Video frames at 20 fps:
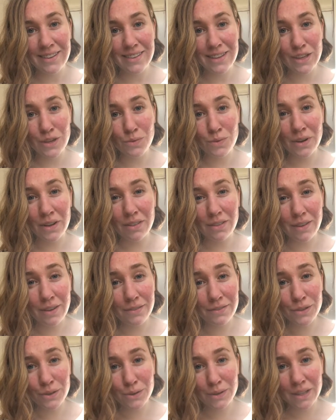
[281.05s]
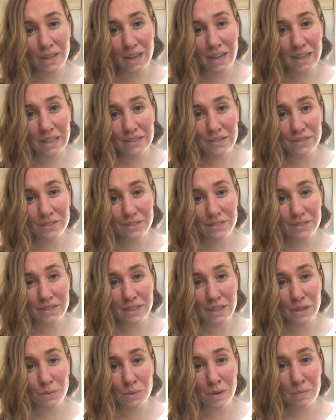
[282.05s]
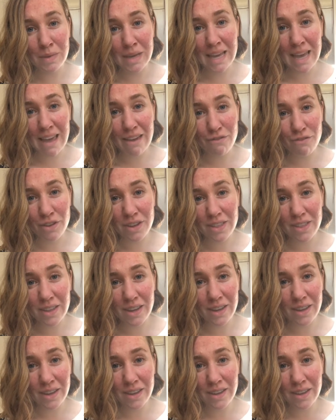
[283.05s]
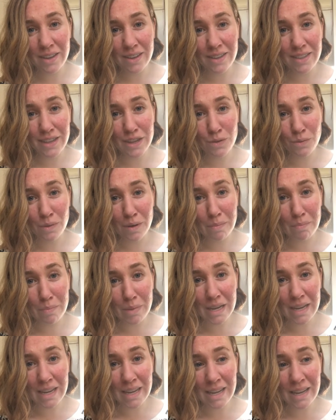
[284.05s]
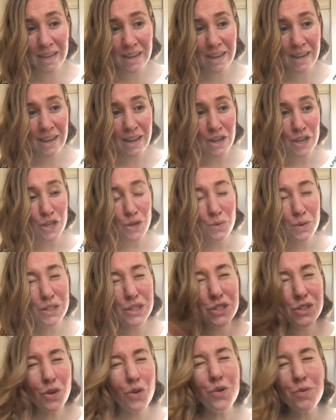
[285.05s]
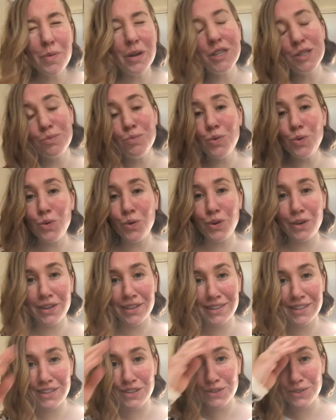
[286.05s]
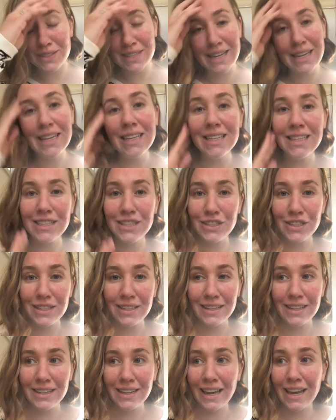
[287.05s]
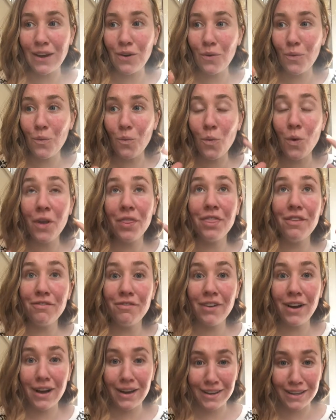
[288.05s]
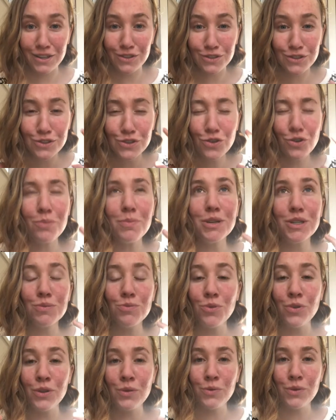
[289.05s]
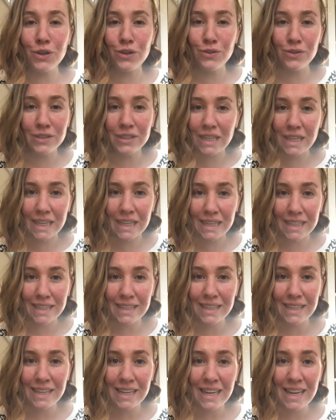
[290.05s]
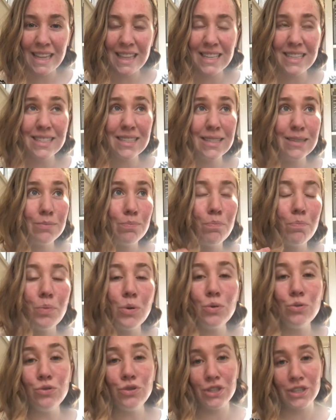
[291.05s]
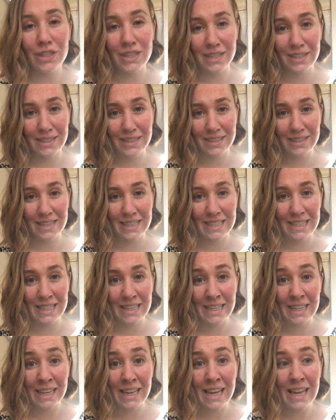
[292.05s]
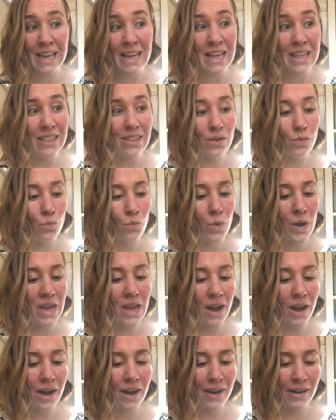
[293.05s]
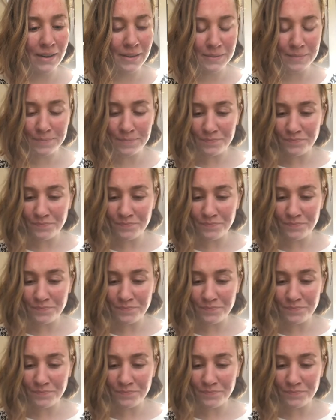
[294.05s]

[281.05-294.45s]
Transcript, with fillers: that you want to love your life and you want to be everything you want to be, you are so much more than your skin condition. Like, what the fuck? You're so much more than what you look like. This is bullshit, this idea that we are